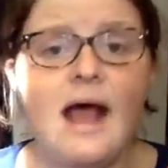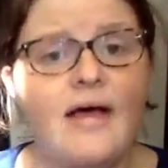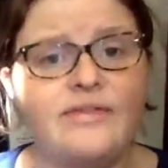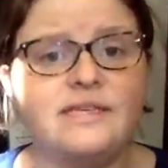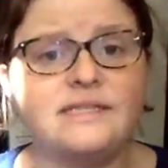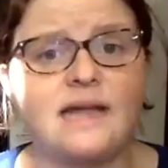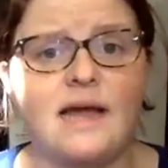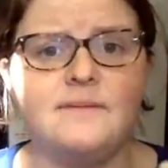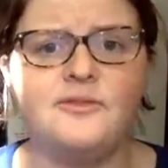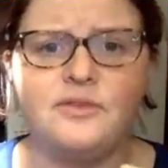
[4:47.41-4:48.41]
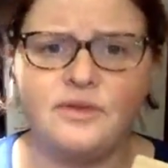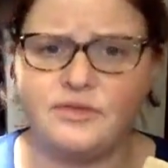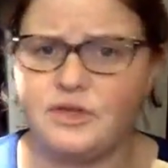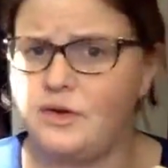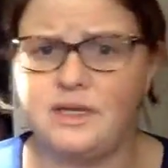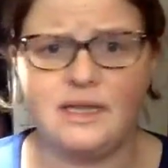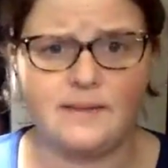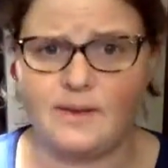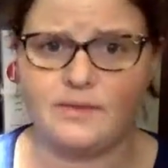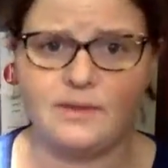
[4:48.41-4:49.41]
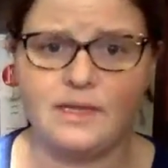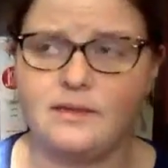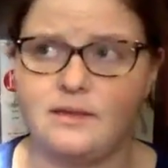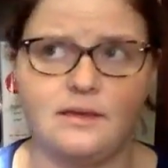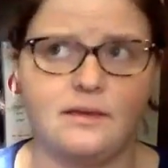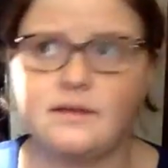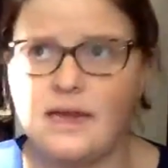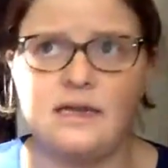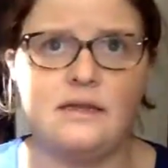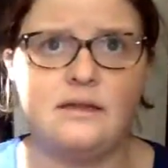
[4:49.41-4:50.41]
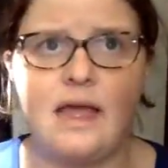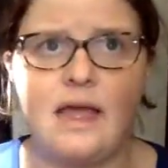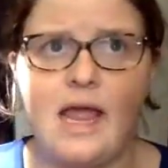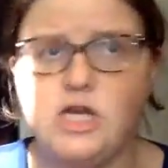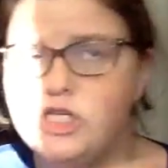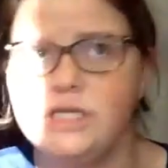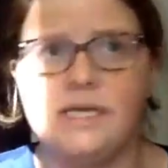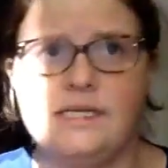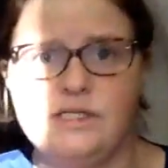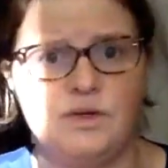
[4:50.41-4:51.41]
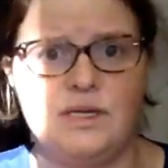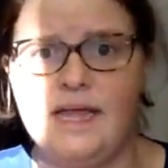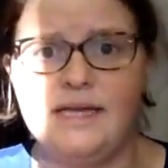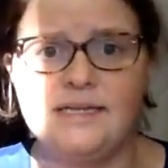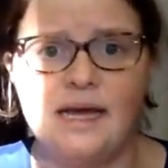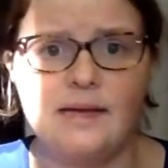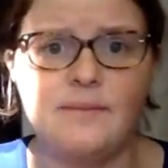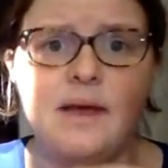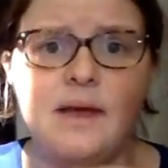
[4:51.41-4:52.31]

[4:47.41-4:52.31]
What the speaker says: at this time, if you know anything about the kind of Asian history in that time,